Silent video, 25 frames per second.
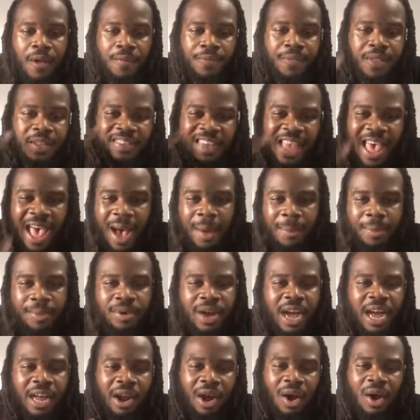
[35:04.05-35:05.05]
This apple
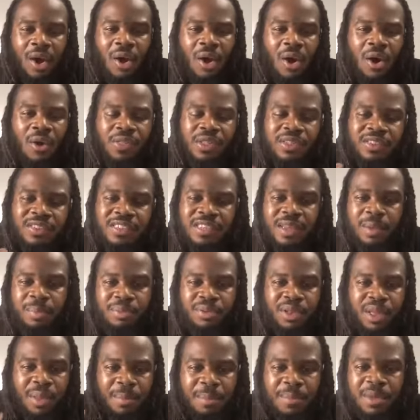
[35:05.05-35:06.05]
got all the
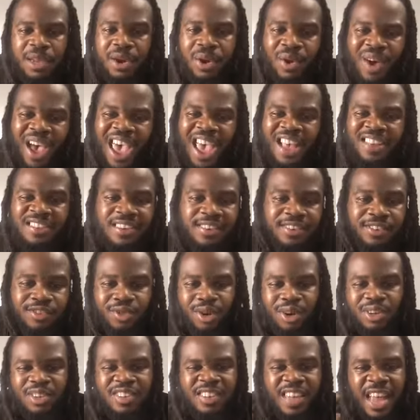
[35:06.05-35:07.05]
simple amino acid
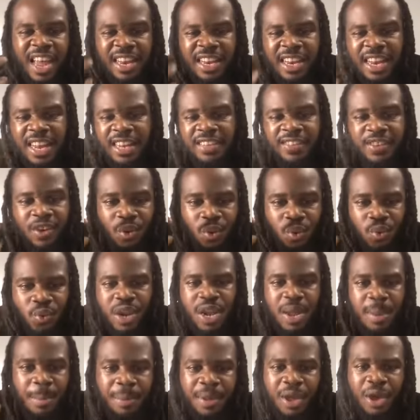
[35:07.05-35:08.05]
structures I need to
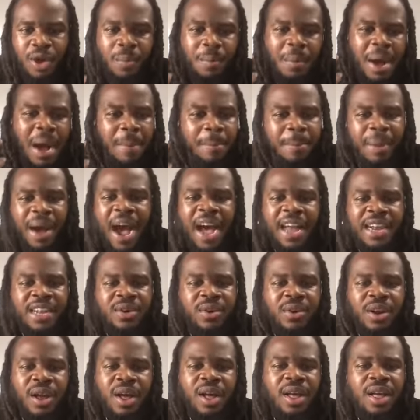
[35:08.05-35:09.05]
rebuild my body
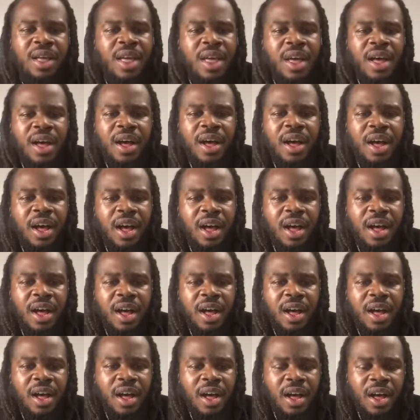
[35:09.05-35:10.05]
on
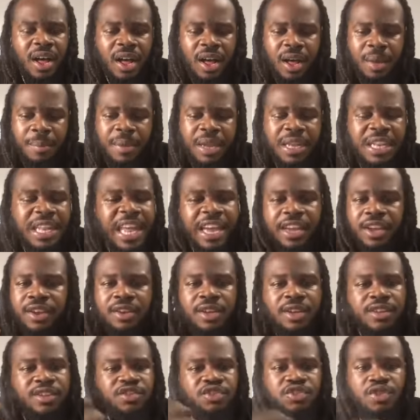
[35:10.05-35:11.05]
a
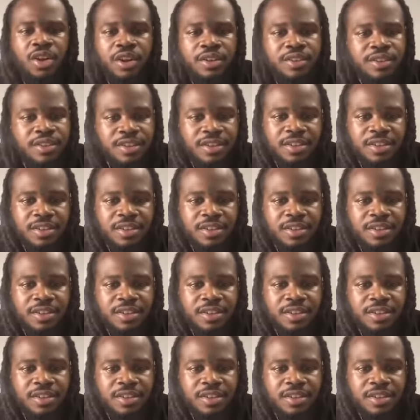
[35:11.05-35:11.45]
molecular structure.